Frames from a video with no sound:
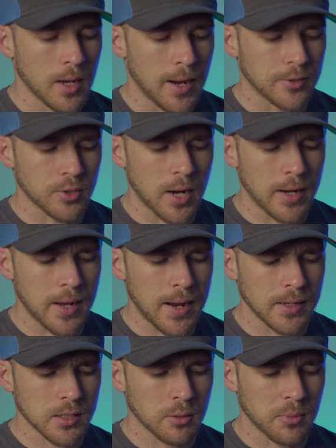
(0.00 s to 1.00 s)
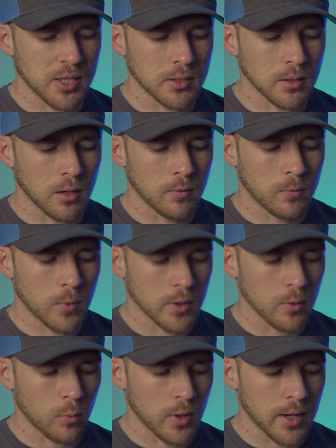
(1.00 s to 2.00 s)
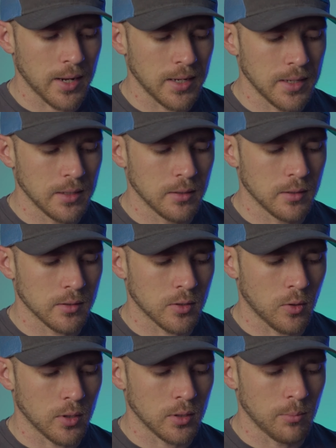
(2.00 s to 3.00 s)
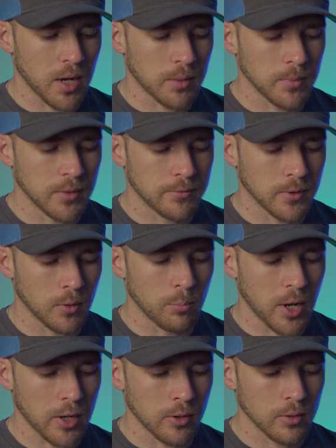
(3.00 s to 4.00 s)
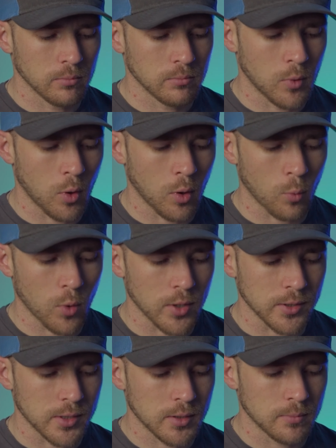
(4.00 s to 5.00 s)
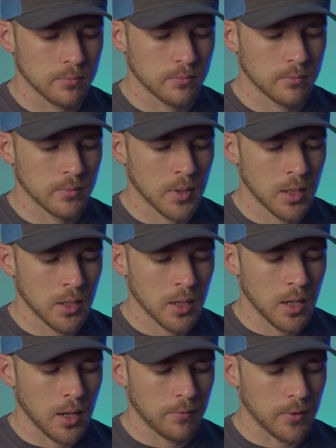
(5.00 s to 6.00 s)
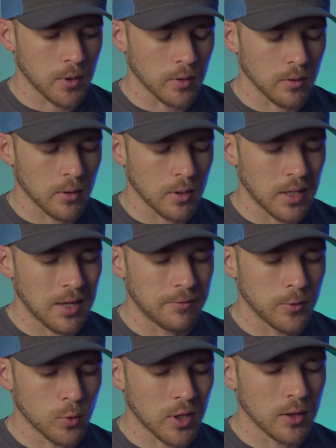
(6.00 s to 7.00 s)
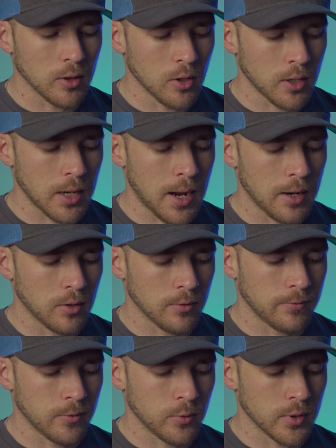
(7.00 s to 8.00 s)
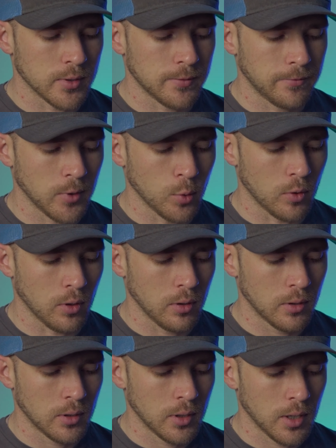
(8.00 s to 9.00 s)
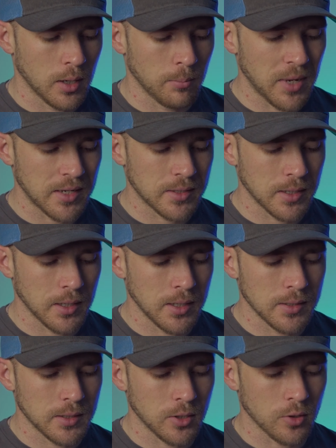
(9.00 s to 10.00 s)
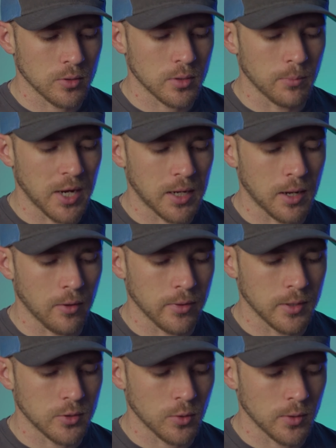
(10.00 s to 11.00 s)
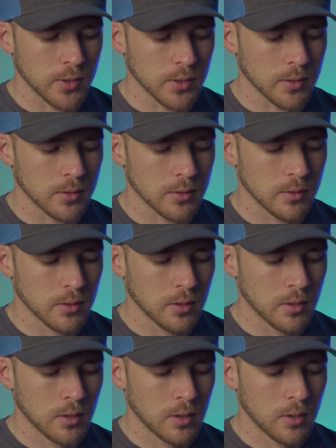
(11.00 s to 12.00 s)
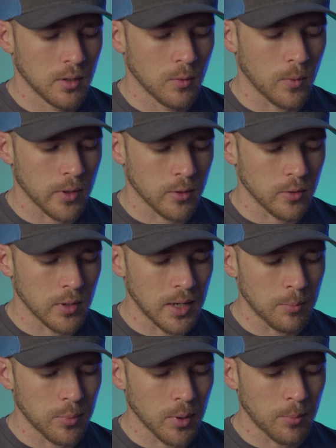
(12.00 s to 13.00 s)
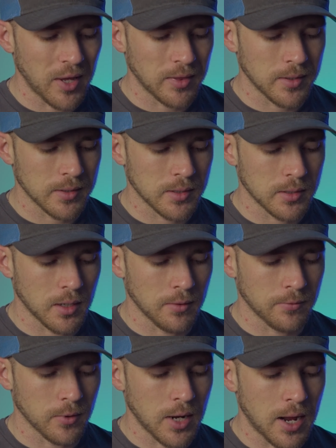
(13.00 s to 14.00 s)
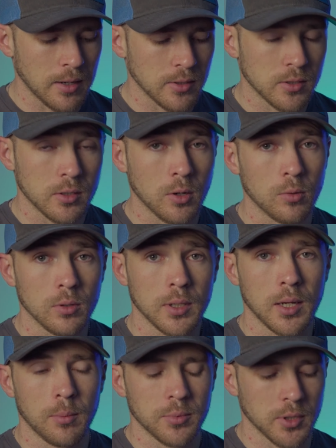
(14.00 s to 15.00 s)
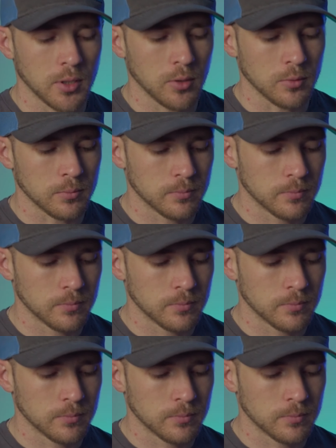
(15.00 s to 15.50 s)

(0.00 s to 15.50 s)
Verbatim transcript: I try to ask myself whether what I eat is going to make me feel better or worse. If you can If you can look at your food as fuel, it makes it easier to make healthy choices. Whether you implement this stuff or not is totally up to you.